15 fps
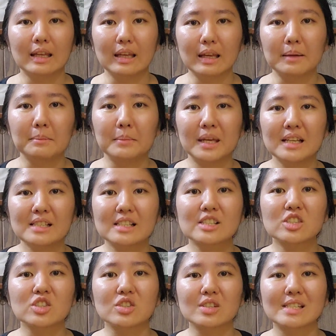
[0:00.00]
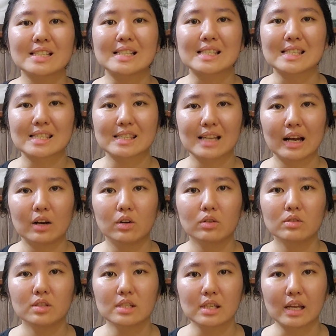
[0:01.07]
it makes a certain
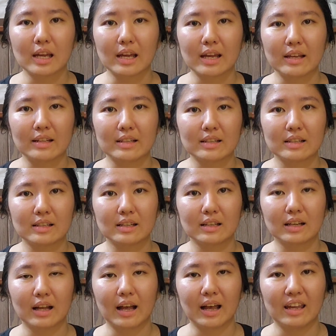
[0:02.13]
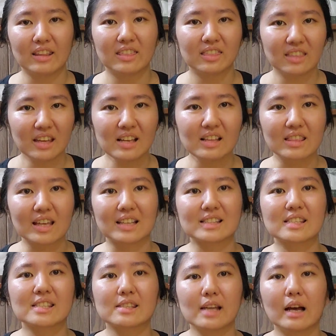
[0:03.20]
sound, and I think that
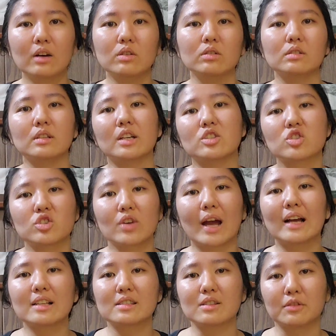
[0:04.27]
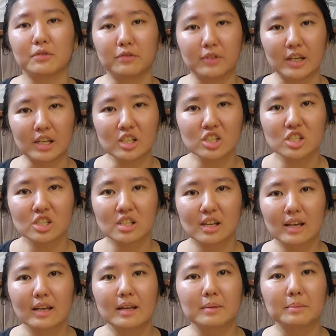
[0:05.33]
sound attracts the fish
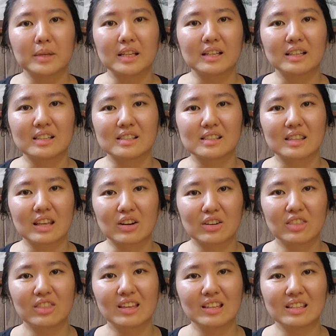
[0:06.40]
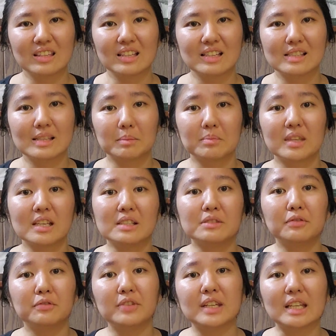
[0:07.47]
because they're thinking something's
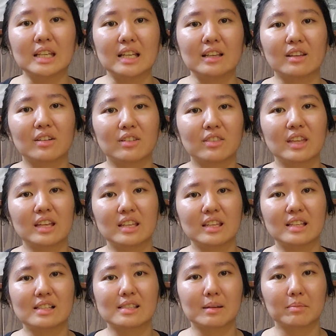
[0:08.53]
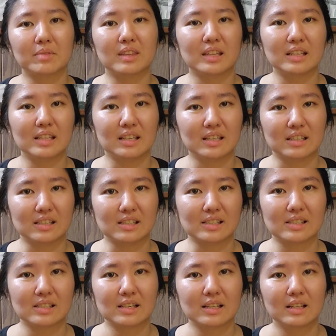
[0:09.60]
feeding. They're thinking something
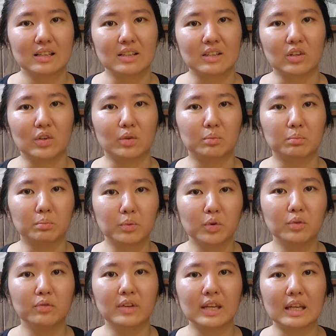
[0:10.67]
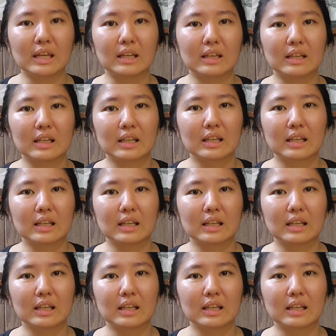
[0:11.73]
is, you know, moving